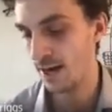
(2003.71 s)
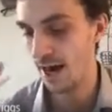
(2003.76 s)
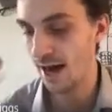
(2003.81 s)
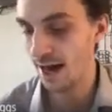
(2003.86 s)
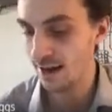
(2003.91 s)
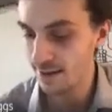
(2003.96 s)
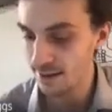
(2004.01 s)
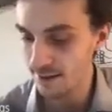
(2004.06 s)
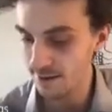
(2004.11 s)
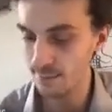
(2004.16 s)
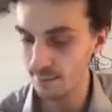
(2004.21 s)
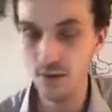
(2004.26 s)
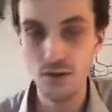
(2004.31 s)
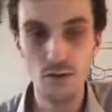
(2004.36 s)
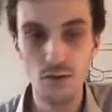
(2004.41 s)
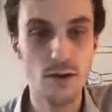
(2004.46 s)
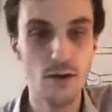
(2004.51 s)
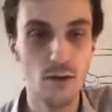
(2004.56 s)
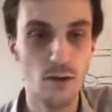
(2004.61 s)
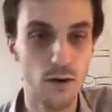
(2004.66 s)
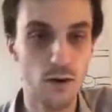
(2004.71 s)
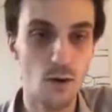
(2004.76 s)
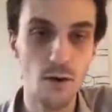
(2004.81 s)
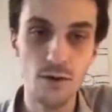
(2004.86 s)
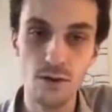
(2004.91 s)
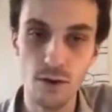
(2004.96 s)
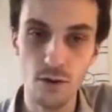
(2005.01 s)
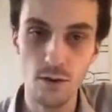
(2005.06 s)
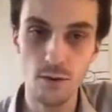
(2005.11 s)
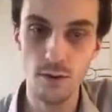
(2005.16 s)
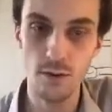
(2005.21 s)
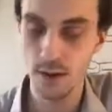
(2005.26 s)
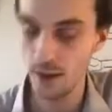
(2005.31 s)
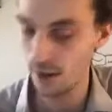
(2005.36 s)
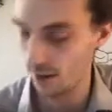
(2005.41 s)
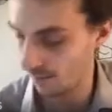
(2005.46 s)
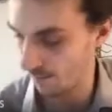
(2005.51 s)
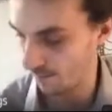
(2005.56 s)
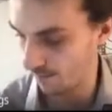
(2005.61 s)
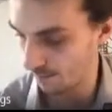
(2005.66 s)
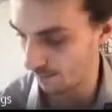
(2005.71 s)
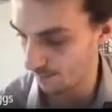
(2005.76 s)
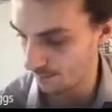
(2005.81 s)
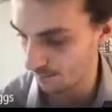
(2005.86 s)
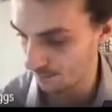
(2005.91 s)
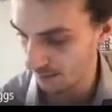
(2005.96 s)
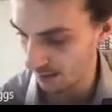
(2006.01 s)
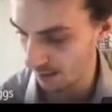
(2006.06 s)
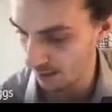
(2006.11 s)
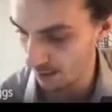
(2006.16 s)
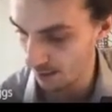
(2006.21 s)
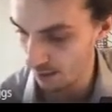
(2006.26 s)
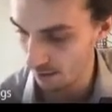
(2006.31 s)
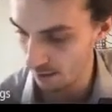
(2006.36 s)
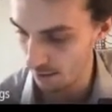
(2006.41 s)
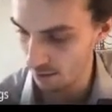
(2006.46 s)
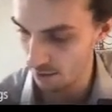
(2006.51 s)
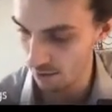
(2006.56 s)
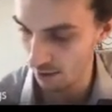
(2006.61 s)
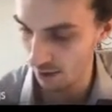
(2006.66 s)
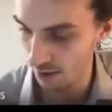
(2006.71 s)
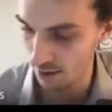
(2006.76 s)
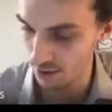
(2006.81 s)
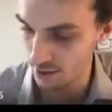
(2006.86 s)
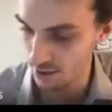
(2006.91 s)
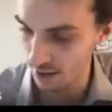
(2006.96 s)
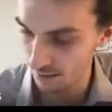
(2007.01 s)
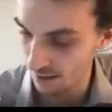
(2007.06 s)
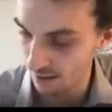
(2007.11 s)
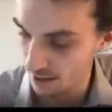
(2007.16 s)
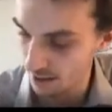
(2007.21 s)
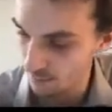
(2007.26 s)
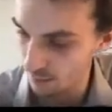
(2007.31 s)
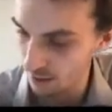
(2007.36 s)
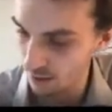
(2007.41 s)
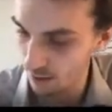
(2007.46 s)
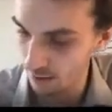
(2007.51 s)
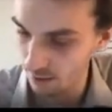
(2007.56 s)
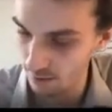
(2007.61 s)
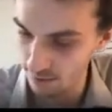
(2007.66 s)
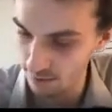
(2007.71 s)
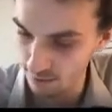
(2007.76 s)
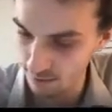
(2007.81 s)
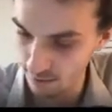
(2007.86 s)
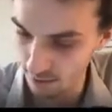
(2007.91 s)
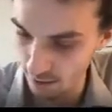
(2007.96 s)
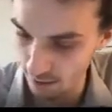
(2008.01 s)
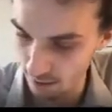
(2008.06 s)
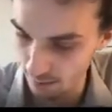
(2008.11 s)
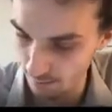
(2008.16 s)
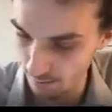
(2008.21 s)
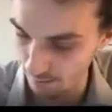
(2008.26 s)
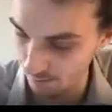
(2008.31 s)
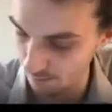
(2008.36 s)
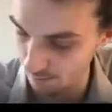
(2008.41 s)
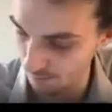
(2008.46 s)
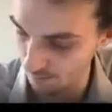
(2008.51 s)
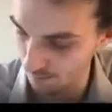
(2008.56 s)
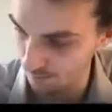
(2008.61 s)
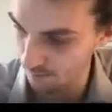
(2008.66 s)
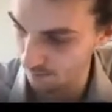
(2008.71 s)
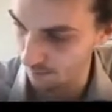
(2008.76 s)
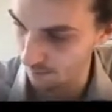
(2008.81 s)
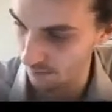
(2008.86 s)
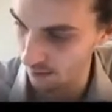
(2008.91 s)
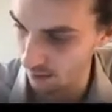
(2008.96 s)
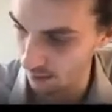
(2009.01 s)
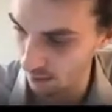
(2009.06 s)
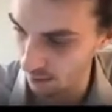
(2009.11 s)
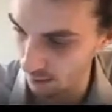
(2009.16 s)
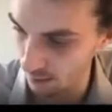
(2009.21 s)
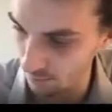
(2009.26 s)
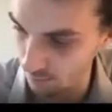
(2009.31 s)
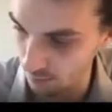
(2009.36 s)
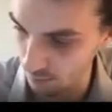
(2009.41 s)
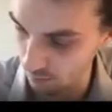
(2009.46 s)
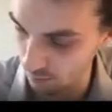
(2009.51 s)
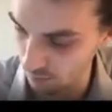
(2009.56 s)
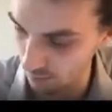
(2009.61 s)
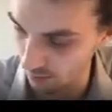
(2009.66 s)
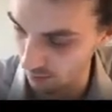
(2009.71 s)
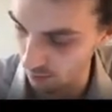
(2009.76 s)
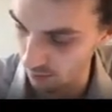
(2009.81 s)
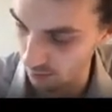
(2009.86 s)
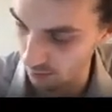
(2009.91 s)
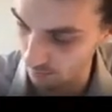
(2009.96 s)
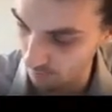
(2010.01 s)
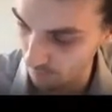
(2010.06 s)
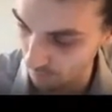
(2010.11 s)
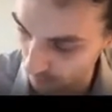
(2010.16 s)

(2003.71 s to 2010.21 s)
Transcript: Anti-symmetry, you can also um, uh, check. That's because, um, I can even squeeze that in.